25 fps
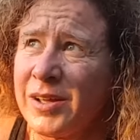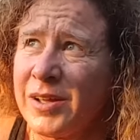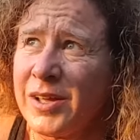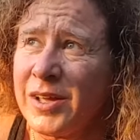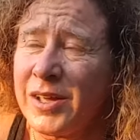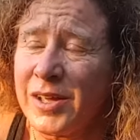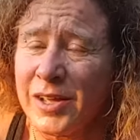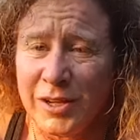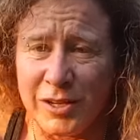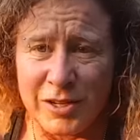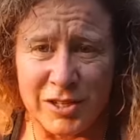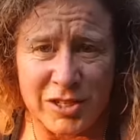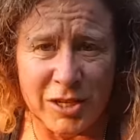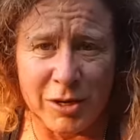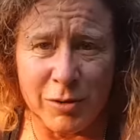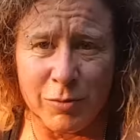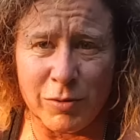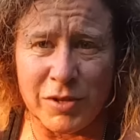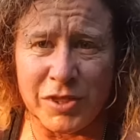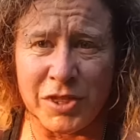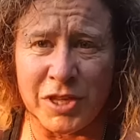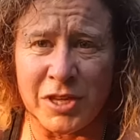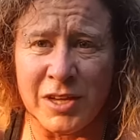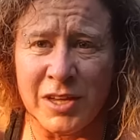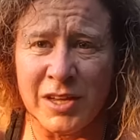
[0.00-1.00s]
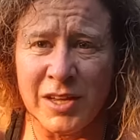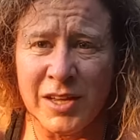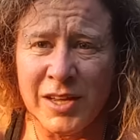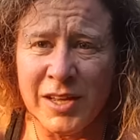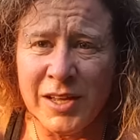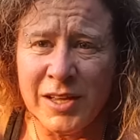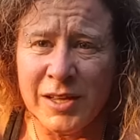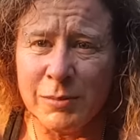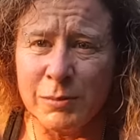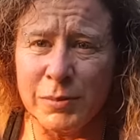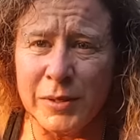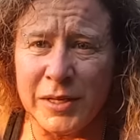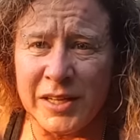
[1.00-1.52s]
because here with
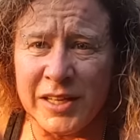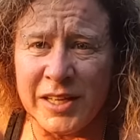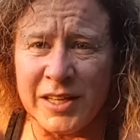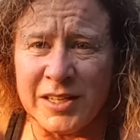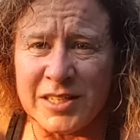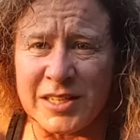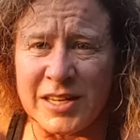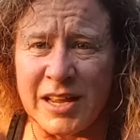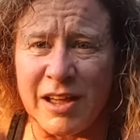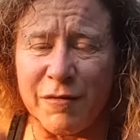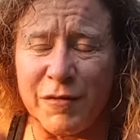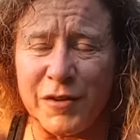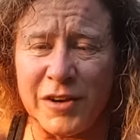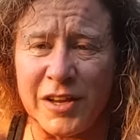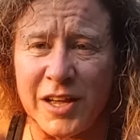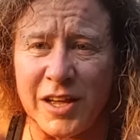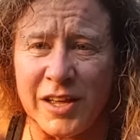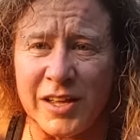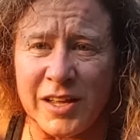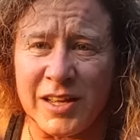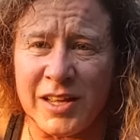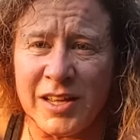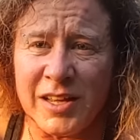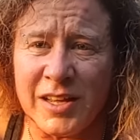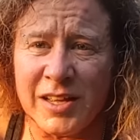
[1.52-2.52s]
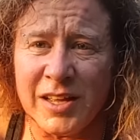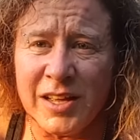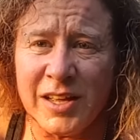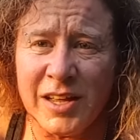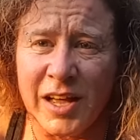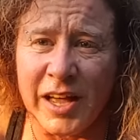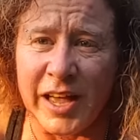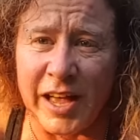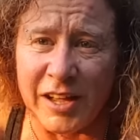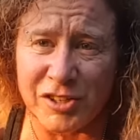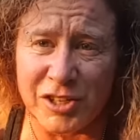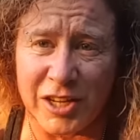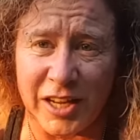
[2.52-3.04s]
Billy and Stephanie, I
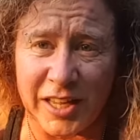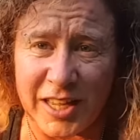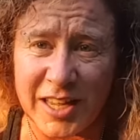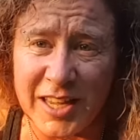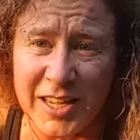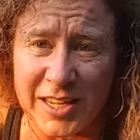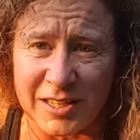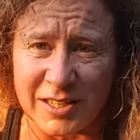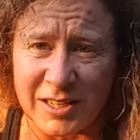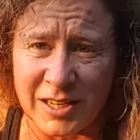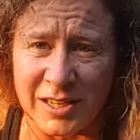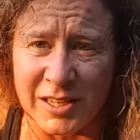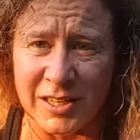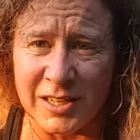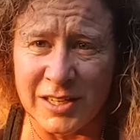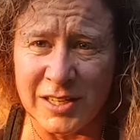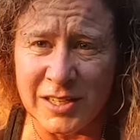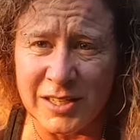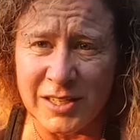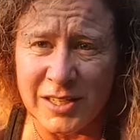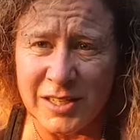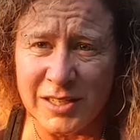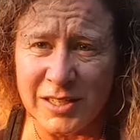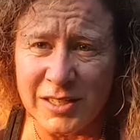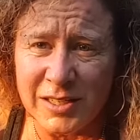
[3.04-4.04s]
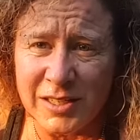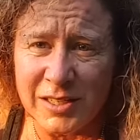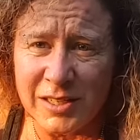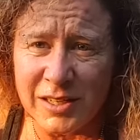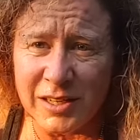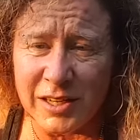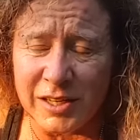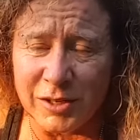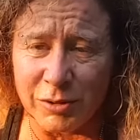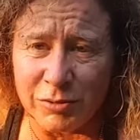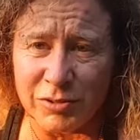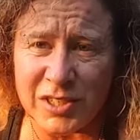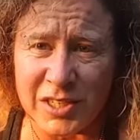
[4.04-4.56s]
actually eat.
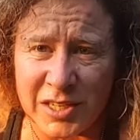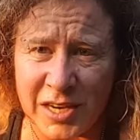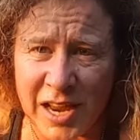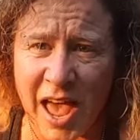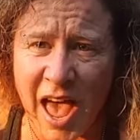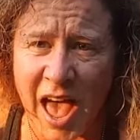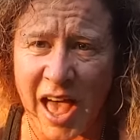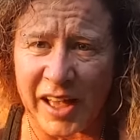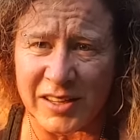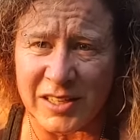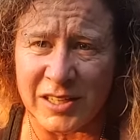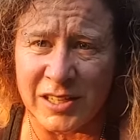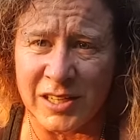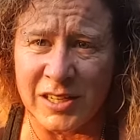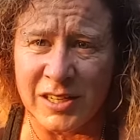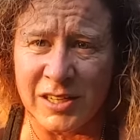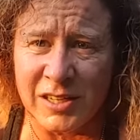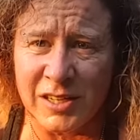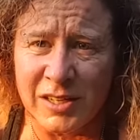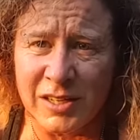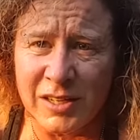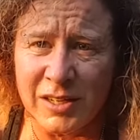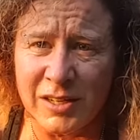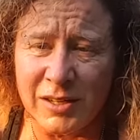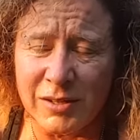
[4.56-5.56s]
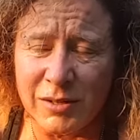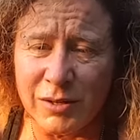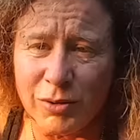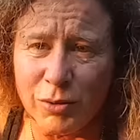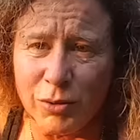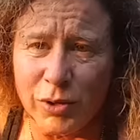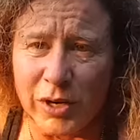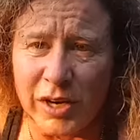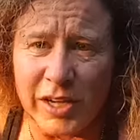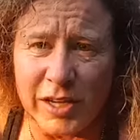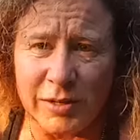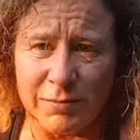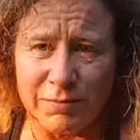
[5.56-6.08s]
I don't snack,
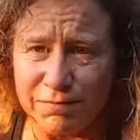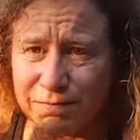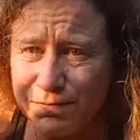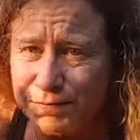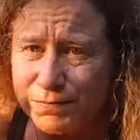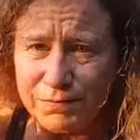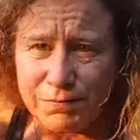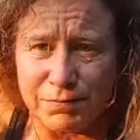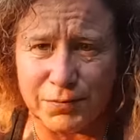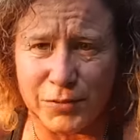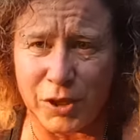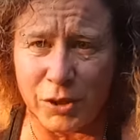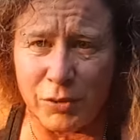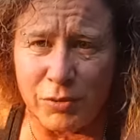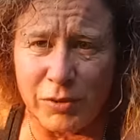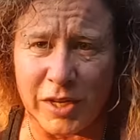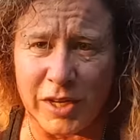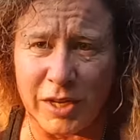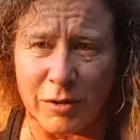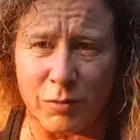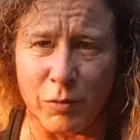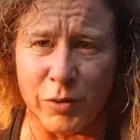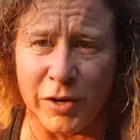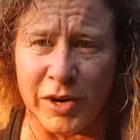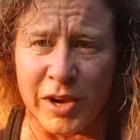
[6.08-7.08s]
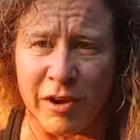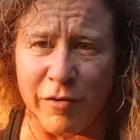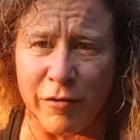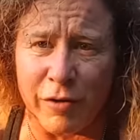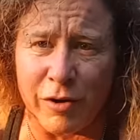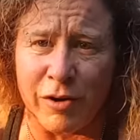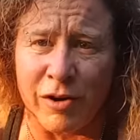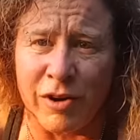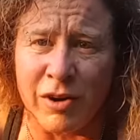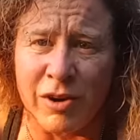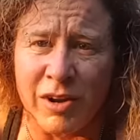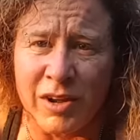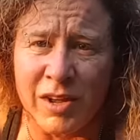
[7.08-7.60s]
or I don't eat
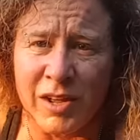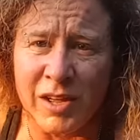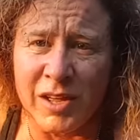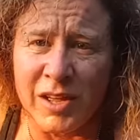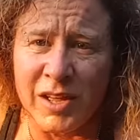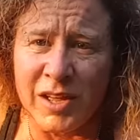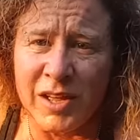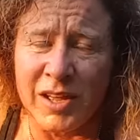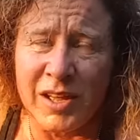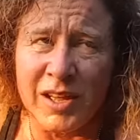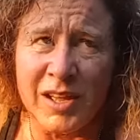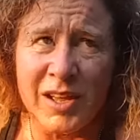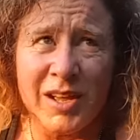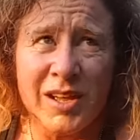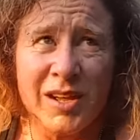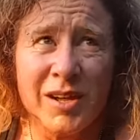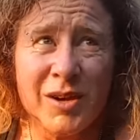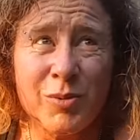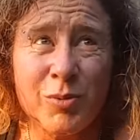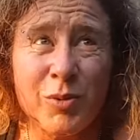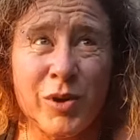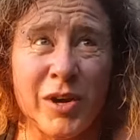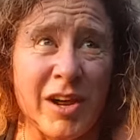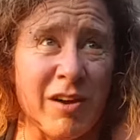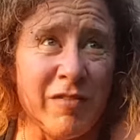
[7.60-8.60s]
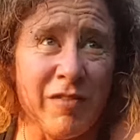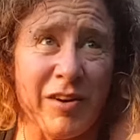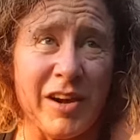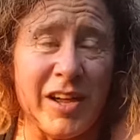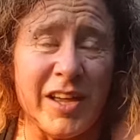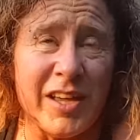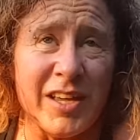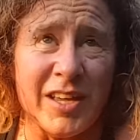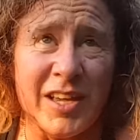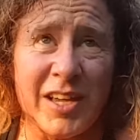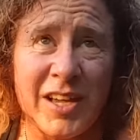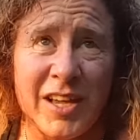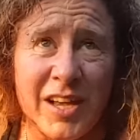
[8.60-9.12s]
whenever
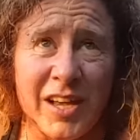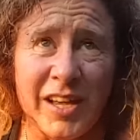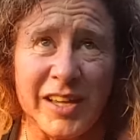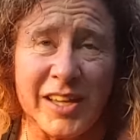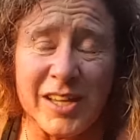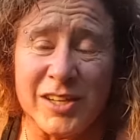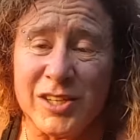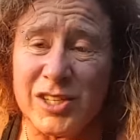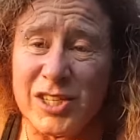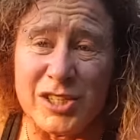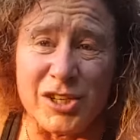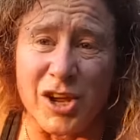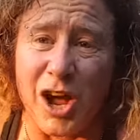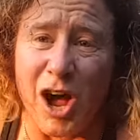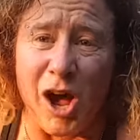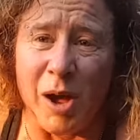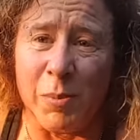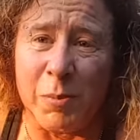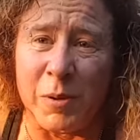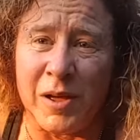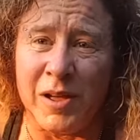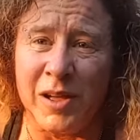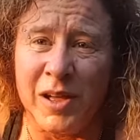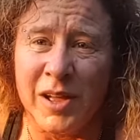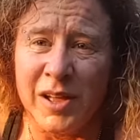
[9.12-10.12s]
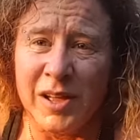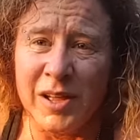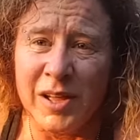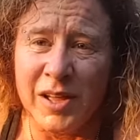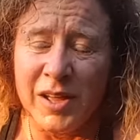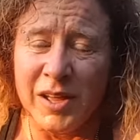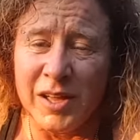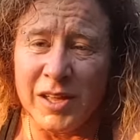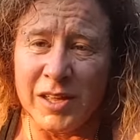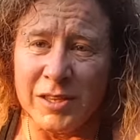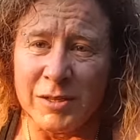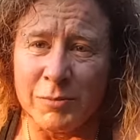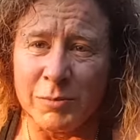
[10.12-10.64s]
I can stop
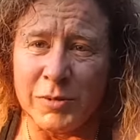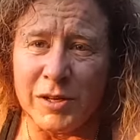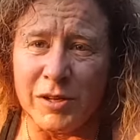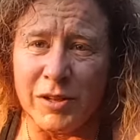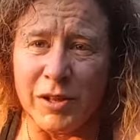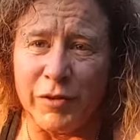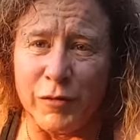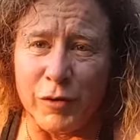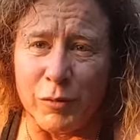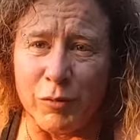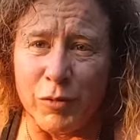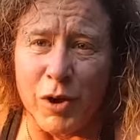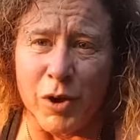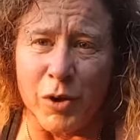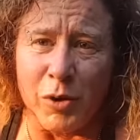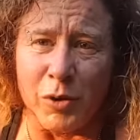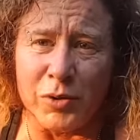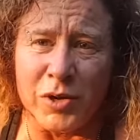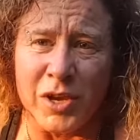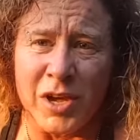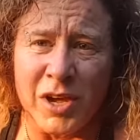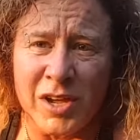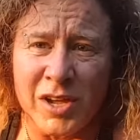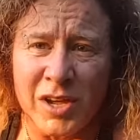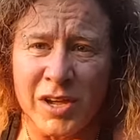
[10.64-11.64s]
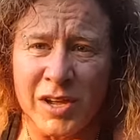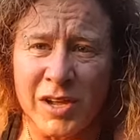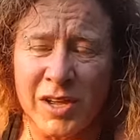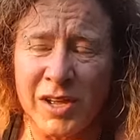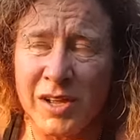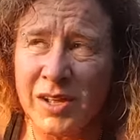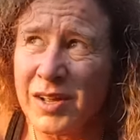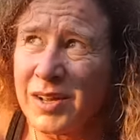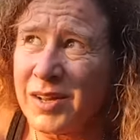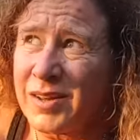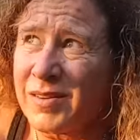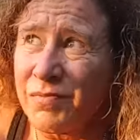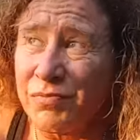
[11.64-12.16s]
in the middle of a road
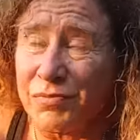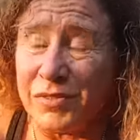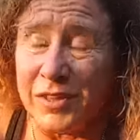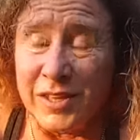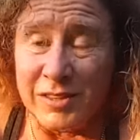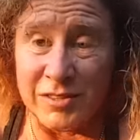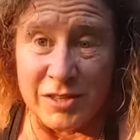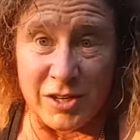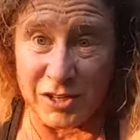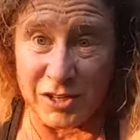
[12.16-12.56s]
and